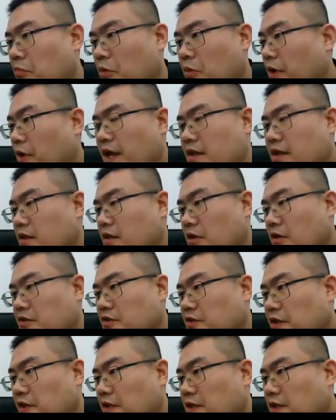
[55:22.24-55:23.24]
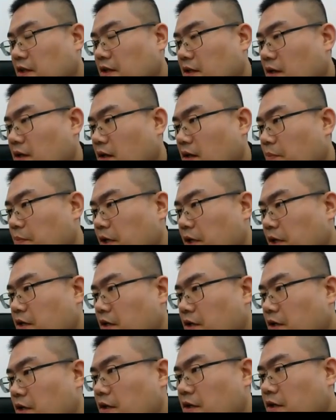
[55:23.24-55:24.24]
We cannot see a
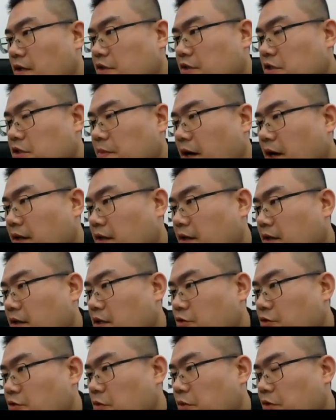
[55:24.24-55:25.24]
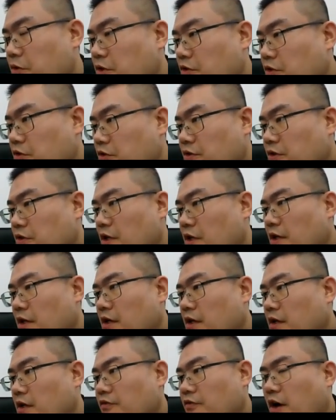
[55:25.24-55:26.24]
bigger turbine contribute to the
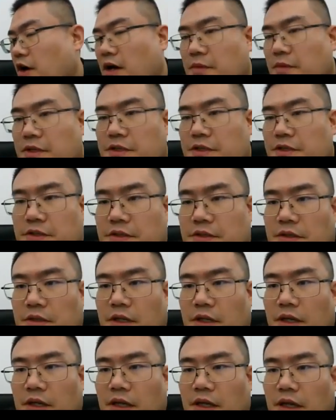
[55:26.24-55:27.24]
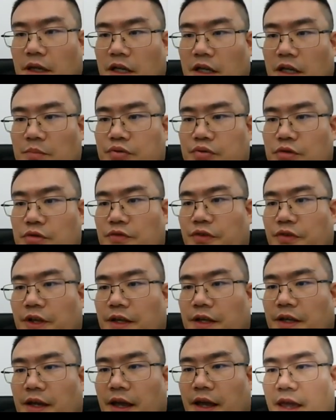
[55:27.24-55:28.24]
environment.
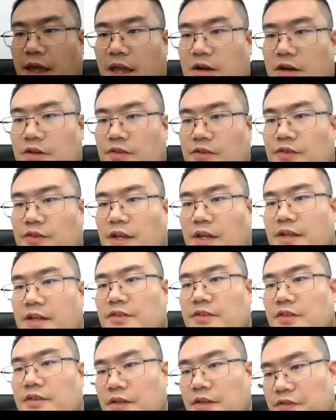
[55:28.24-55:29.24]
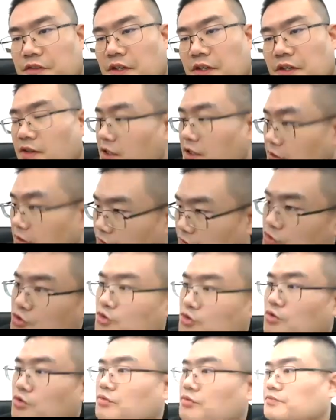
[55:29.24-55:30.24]
Improving health and safety, that's for
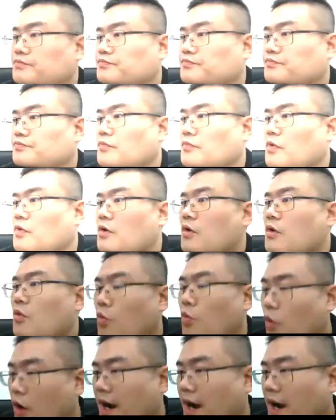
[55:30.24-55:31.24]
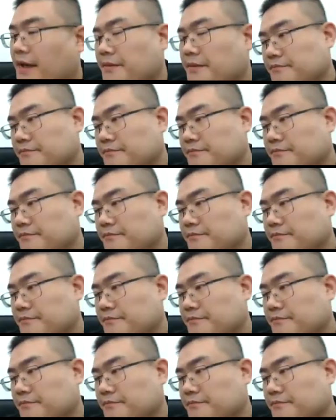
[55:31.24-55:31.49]
sure. Why?